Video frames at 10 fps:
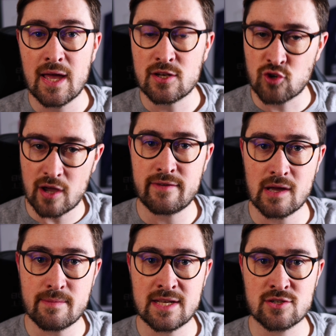driving up
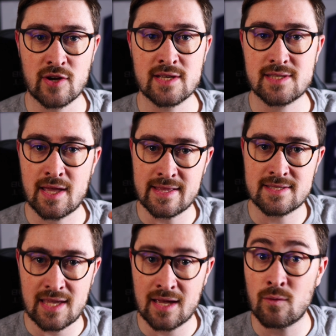the interest, and then
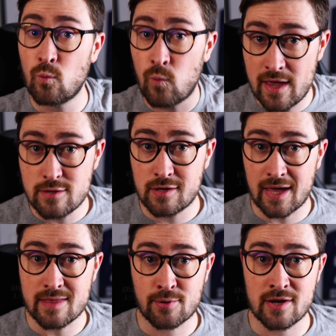seeing where you can get
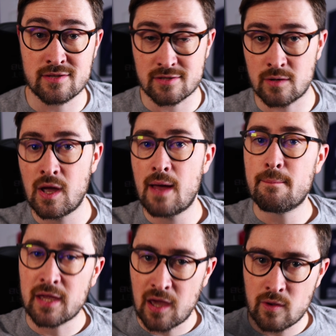the price to
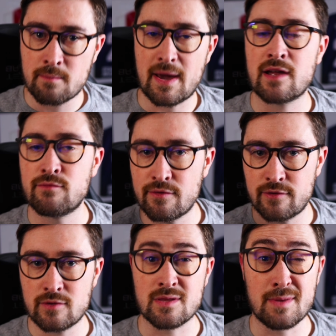by going back and refuting them.